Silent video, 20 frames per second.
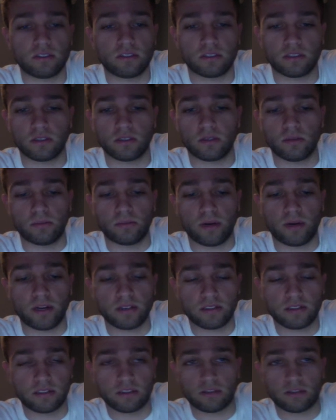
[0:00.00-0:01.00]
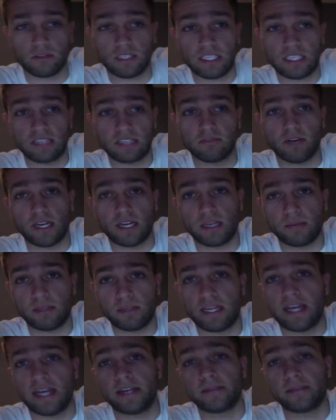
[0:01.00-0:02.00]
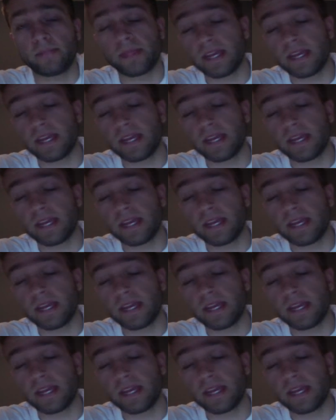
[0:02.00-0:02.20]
So pause the screen, write them down,